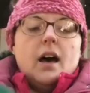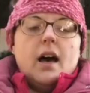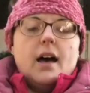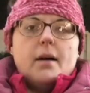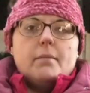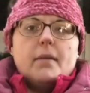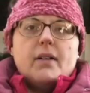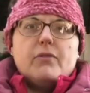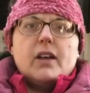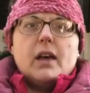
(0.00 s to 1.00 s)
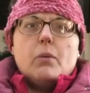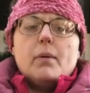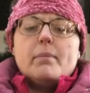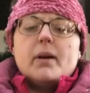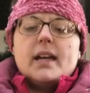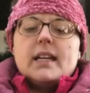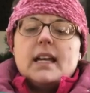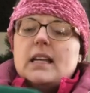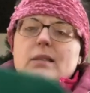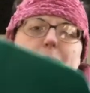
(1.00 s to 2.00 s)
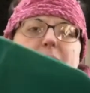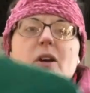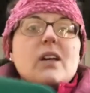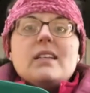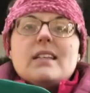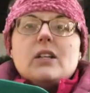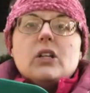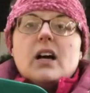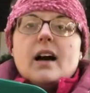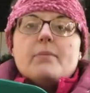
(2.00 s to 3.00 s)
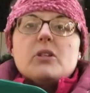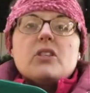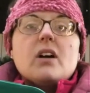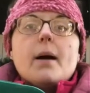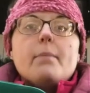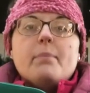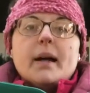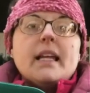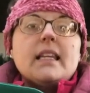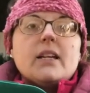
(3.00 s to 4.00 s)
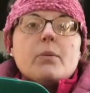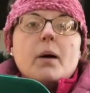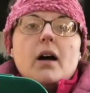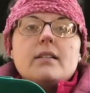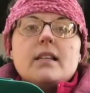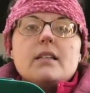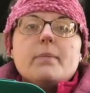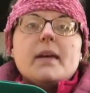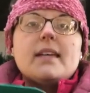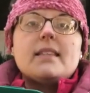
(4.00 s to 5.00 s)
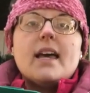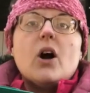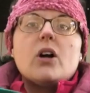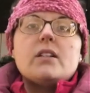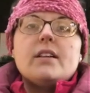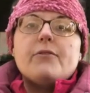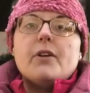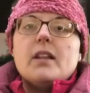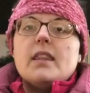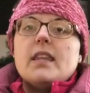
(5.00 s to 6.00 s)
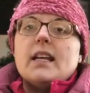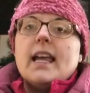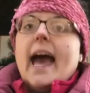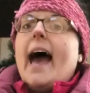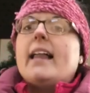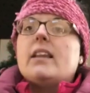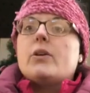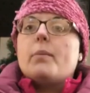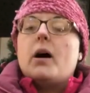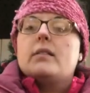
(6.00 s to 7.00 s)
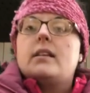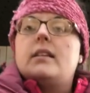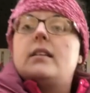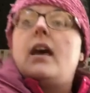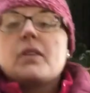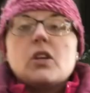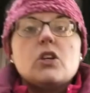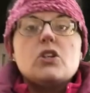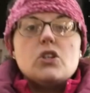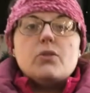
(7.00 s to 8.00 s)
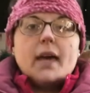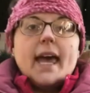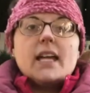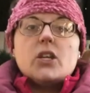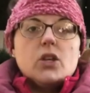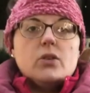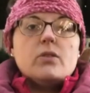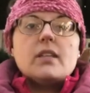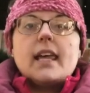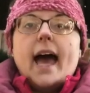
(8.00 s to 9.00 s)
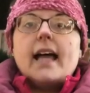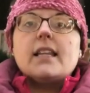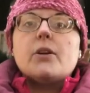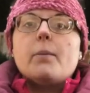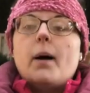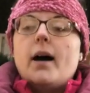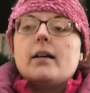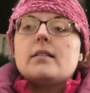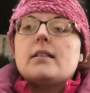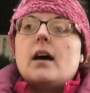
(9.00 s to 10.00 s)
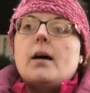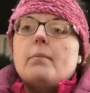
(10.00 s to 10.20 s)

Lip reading: I forget what brand it is, but they're easy to look up. Just look up bunny litter boxes because they are different than cat litter boxes. You can use a cat litter box,